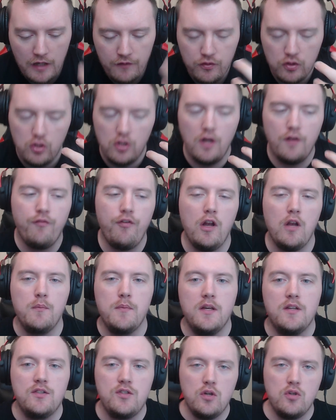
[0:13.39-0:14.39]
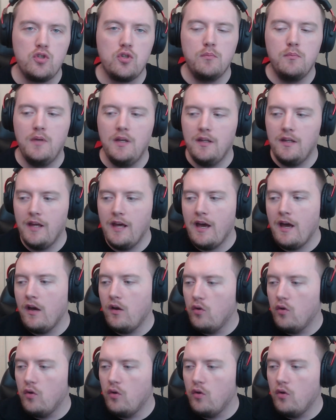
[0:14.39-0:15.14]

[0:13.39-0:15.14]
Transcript: If you do not follow me on social media,